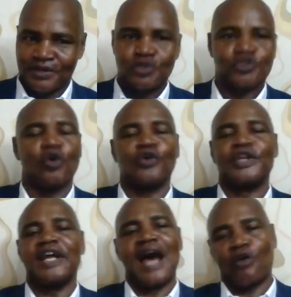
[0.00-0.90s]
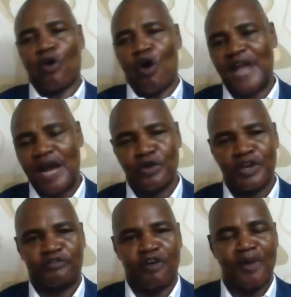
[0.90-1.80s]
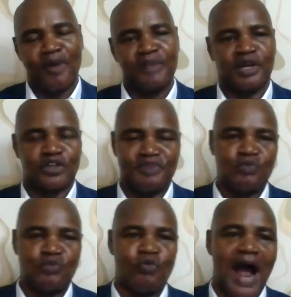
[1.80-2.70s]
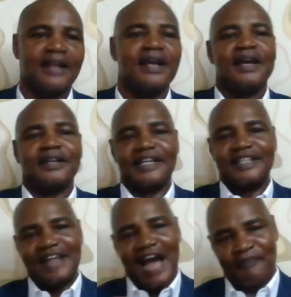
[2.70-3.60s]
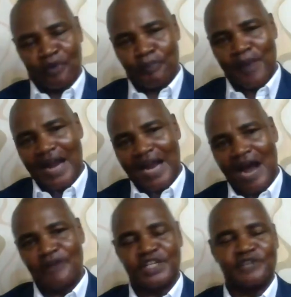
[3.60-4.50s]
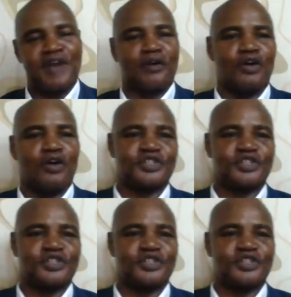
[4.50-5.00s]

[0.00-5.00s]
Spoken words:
So they now come, they are looking for money because meanwhile, they didn't have proper accounting records.